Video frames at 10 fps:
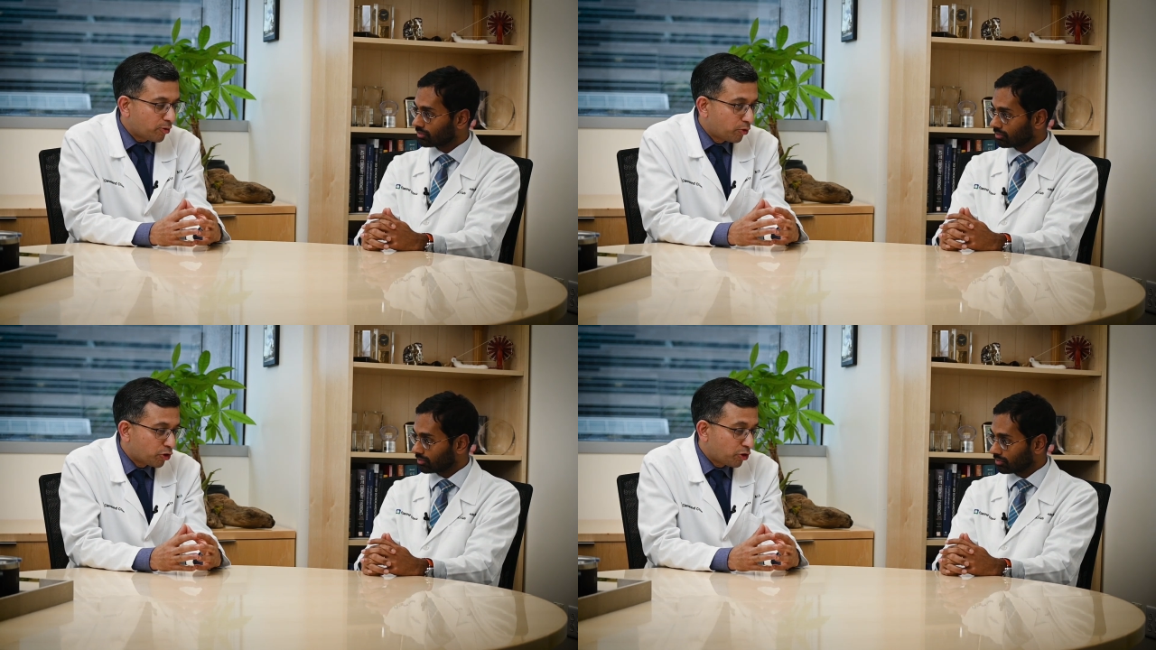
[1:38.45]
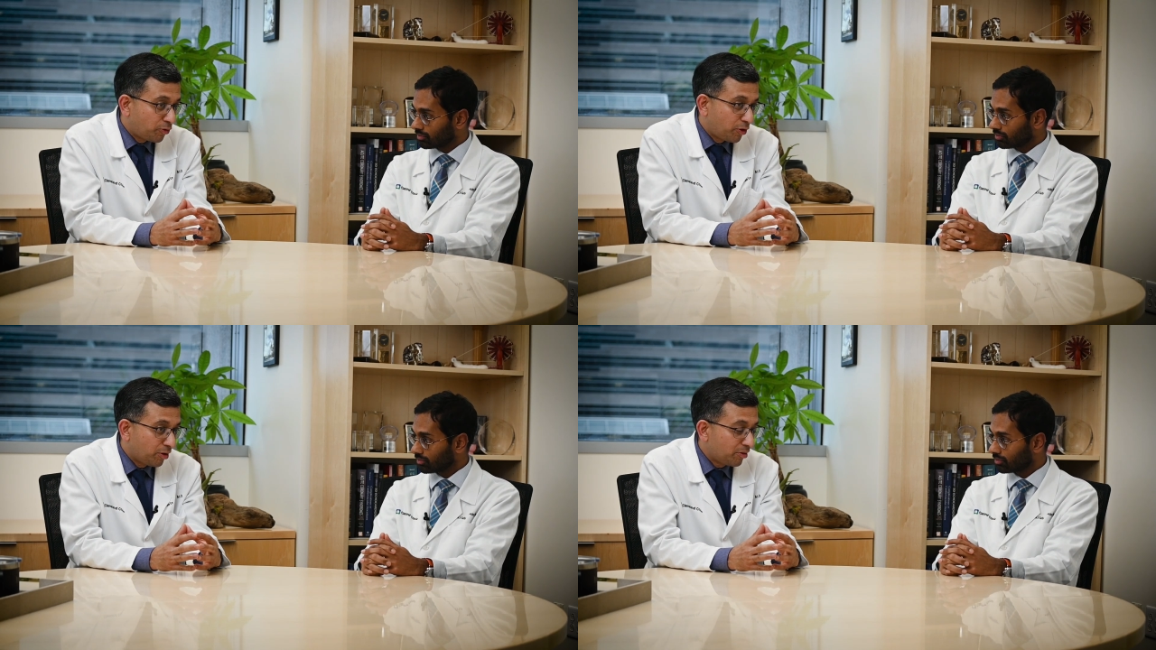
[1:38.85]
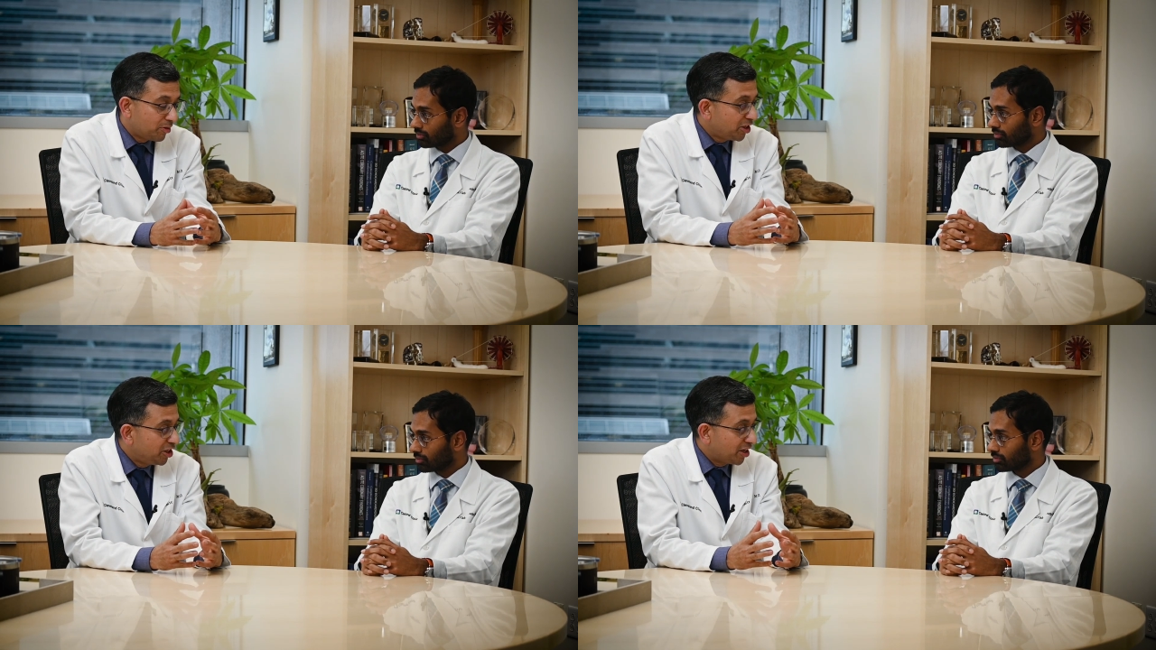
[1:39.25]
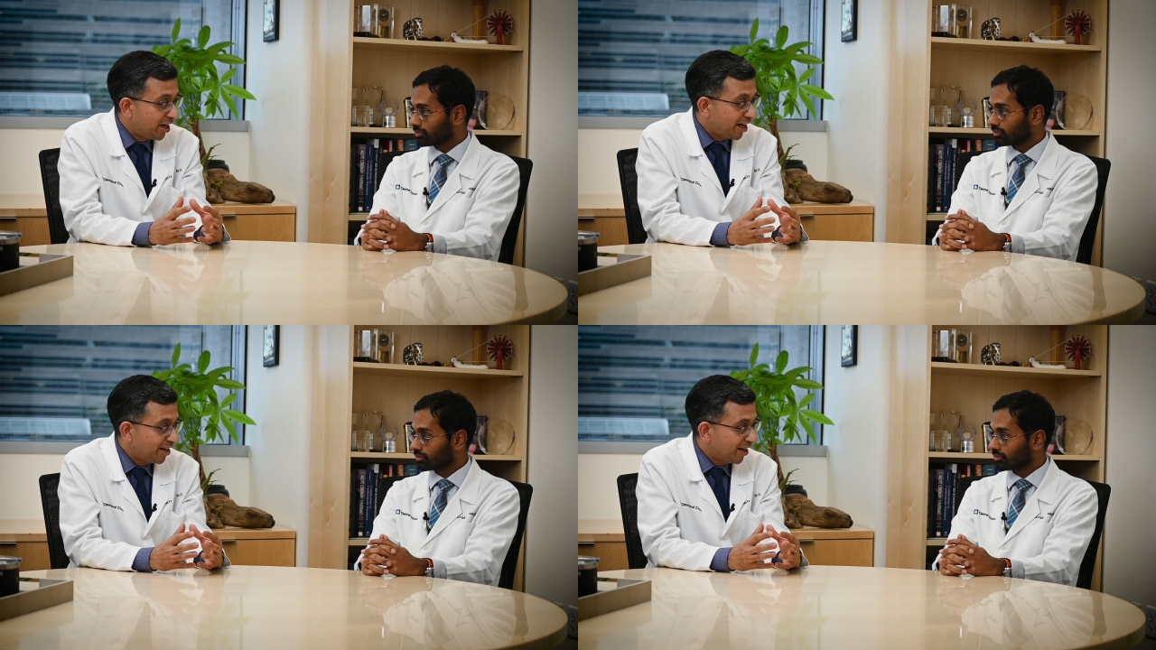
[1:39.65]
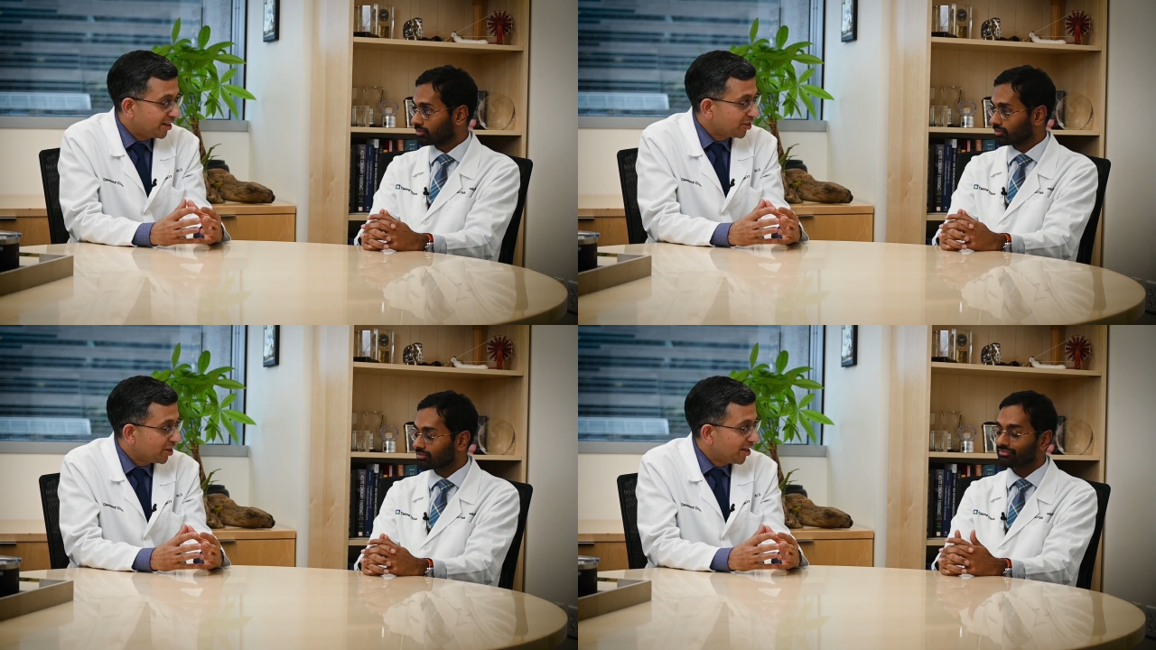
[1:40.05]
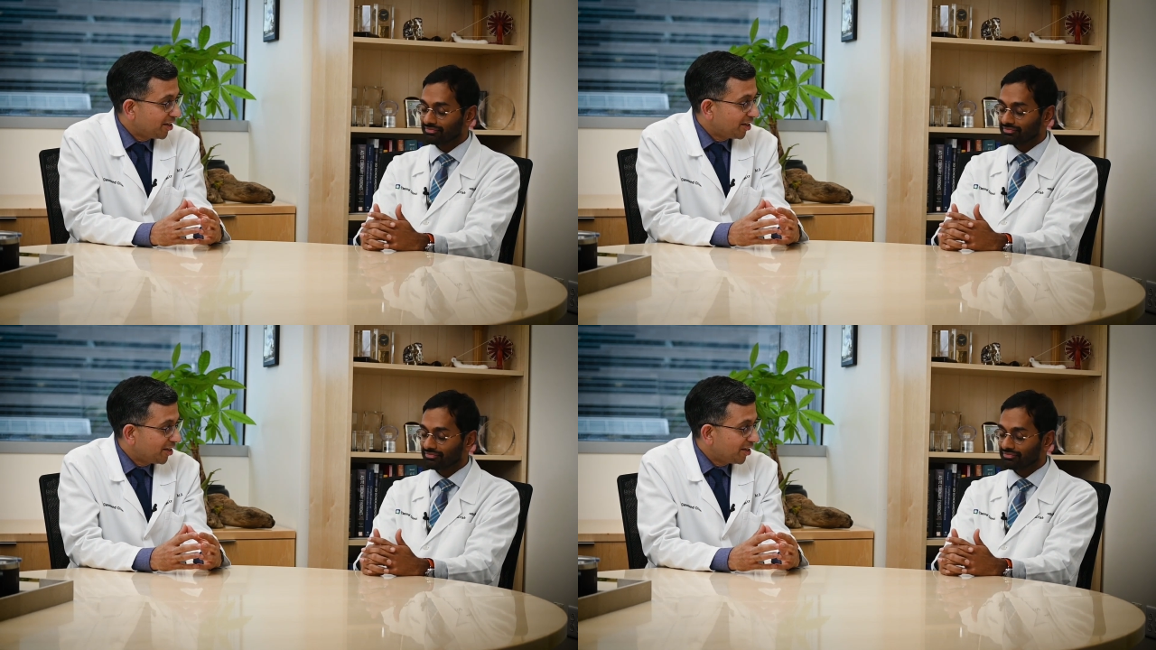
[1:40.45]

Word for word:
Speaker 1: First of all, in the guidelines,